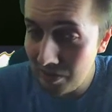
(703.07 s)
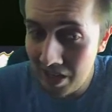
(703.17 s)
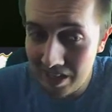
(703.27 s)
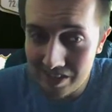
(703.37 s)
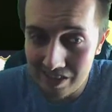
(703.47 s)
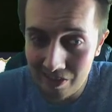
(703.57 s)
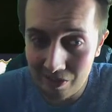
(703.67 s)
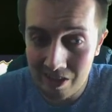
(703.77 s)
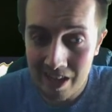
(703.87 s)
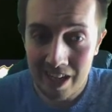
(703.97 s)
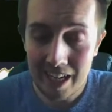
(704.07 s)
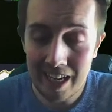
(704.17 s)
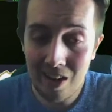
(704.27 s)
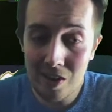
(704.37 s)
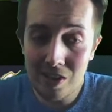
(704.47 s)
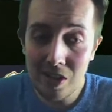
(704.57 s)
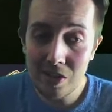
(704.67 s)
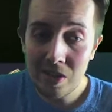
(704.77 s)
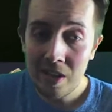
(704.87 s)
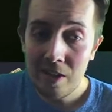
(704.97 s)
it's an icon, and he kind of does
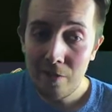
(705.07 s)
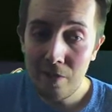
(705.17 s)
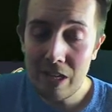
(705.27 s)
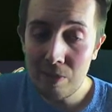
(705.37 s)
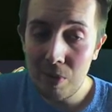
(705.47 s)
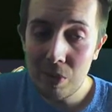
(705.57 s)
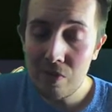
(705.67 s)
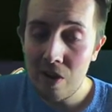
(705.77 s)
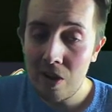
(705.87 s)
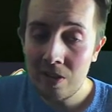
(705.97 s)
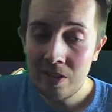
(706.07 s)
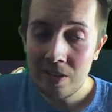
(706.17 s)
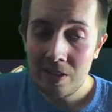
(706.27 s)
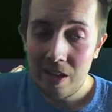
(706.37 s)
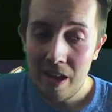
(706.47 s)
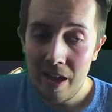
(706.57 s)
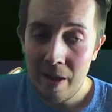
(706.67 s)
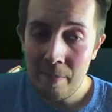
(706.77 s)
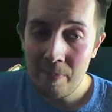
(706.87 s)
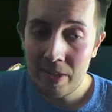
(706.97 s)
fix most of our
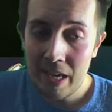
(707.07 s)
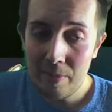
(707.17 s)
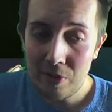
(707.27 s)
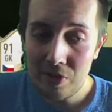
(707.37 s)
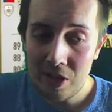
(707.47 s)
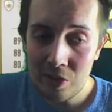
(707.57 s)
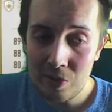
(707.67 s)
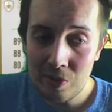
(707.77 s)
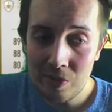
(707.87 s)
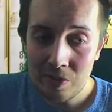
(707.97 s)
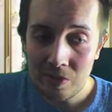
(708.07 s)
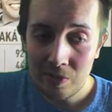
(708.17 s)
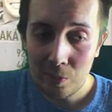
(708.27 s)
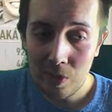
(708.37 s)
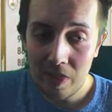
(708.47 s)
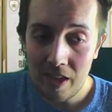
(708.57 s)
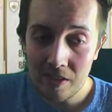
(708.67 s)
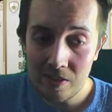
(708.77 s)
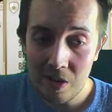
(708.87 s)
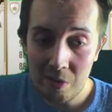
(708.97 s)
um, chemistry issues with that.
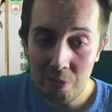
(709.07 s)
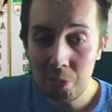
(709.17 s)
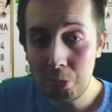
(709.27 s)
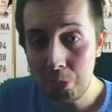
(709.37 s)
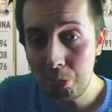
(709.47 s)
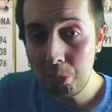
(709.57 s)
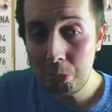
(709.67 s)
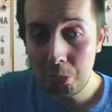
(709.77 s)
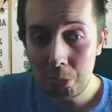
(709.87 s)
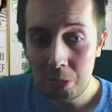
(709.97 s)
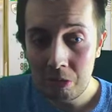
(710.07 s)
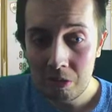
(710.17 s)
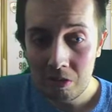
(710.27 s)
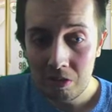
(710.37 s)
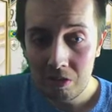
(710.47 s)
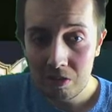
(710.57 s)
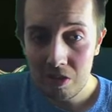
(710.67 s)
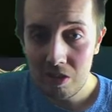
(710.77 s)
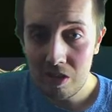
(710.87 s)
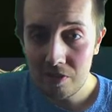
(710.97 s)
So so you
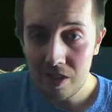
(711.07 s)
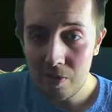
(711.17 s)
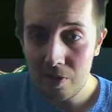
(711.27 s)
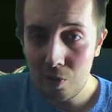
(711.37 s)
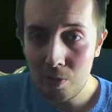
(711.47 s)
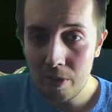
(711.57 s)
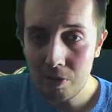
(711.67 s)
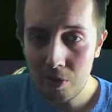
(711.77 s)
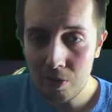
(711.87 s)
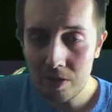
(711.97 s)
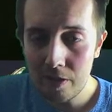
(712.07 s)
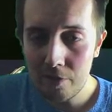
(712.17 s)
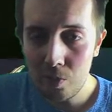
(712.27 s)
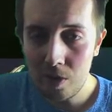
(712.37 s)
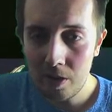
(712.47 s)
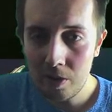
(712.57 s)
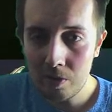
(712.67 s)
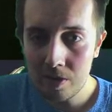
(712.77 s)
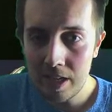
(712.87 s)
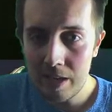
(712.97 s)
do love to see it. We've almost got a full icon
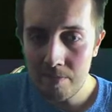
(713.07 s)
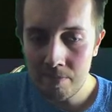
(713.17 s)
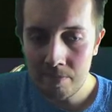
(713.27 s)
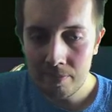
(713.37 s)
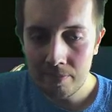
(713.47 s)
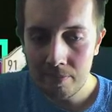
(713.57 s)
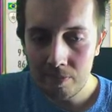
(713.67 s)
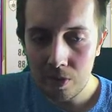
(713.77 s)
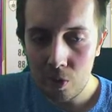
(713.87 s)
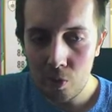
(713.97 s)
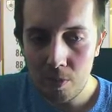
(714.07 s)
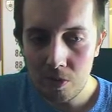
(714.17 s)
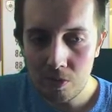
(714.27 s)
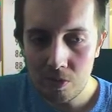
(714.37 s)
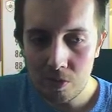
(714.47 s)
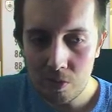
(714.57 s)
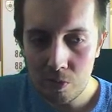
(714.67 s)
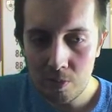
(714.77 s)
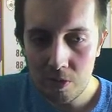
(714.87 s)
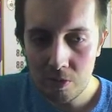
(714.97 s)
team. Almost,
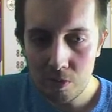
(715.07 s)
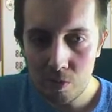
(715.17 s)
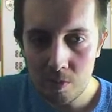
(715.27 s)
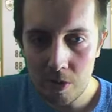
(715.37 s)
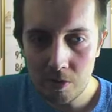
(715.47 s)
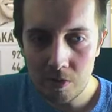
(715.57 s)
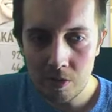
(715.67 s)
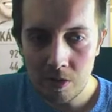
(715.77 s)
almost, almost.